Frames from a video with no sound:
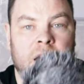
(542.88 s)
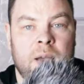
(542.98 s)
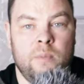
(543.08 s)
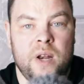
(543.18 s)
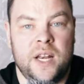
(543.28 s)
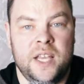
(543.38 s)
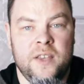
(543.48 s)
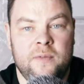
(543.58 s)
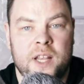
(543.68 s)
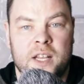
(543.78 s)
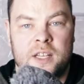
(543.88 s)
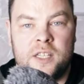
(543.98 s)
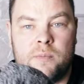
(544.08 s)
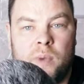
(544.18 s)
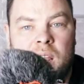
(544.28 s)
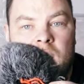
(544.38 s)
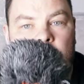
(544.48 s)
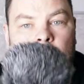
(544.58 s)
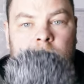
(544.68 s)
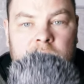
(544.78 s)
I believe that this
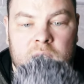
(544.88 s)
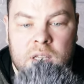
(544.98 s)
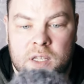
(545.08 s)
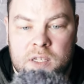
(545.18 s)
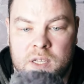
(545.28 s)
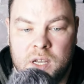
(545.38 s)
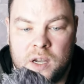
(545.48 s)
microphone is